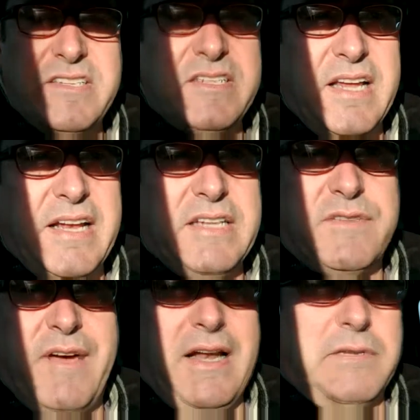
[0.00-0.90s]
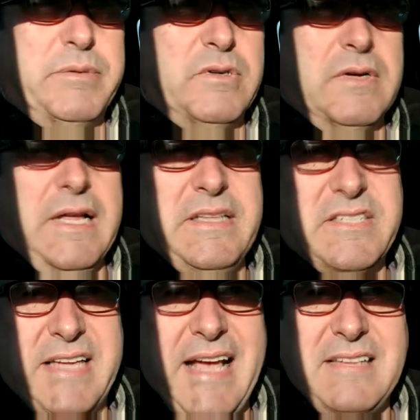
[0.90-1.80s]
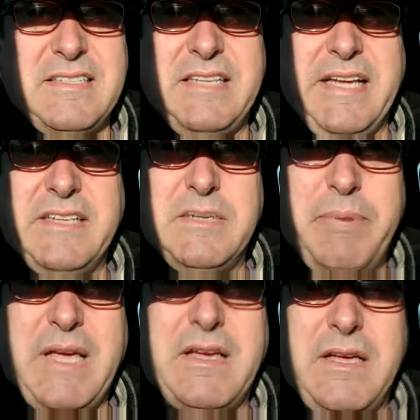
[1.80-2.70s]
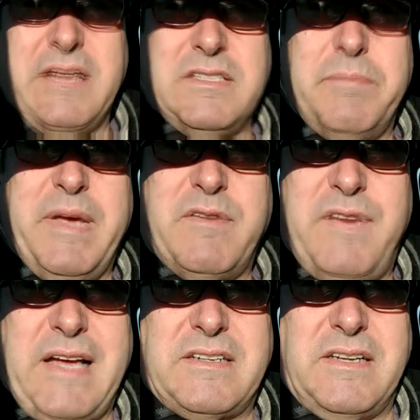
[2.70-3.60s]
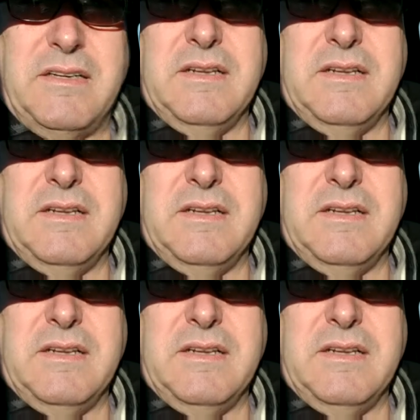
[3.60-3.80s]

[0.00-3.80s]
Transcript: and it's valuable and the scarcity is a big is a big factor